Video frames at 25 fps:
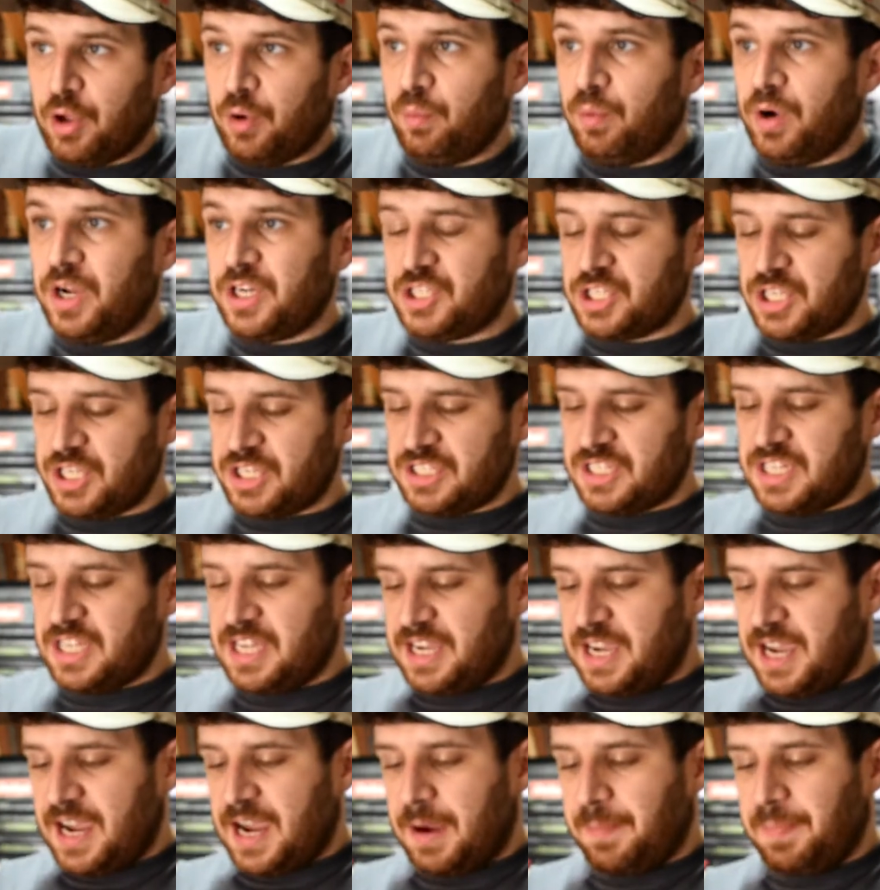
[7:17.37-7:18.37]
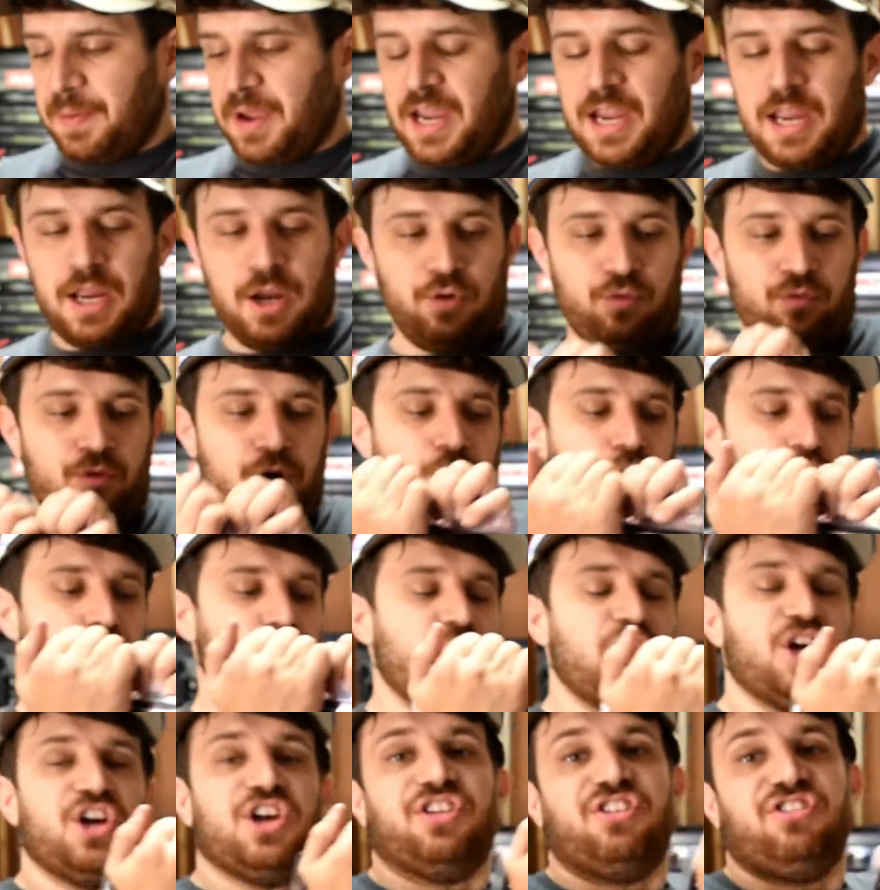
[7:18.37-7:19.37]
which is the cap and rotor
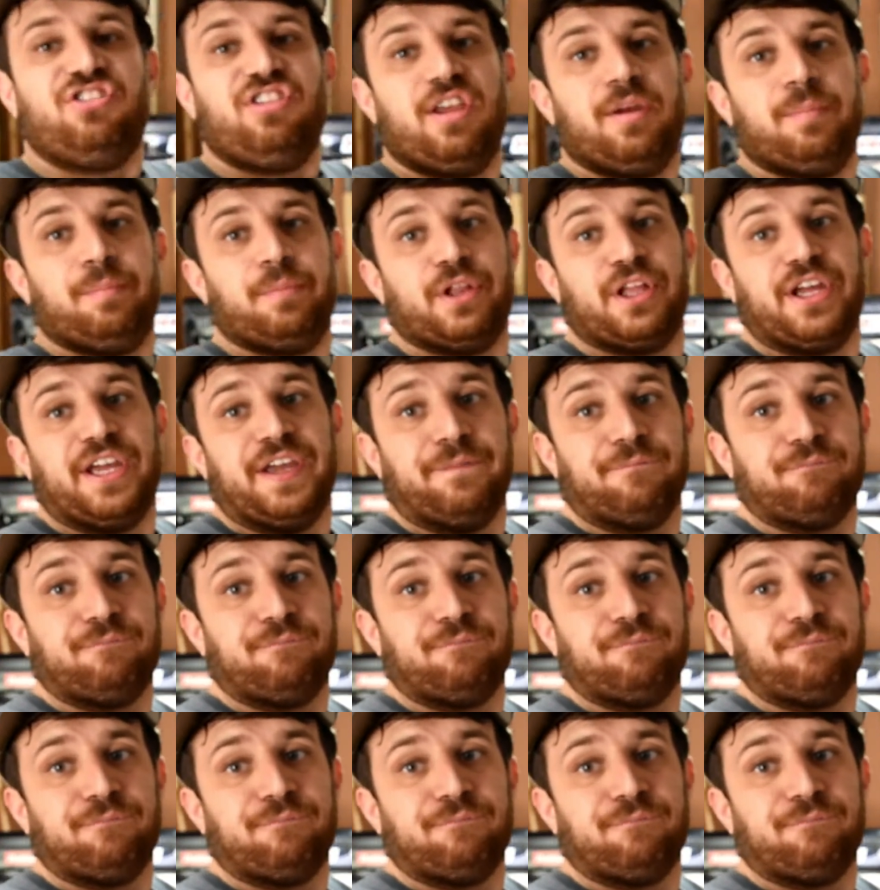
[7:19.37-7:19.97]
assembly.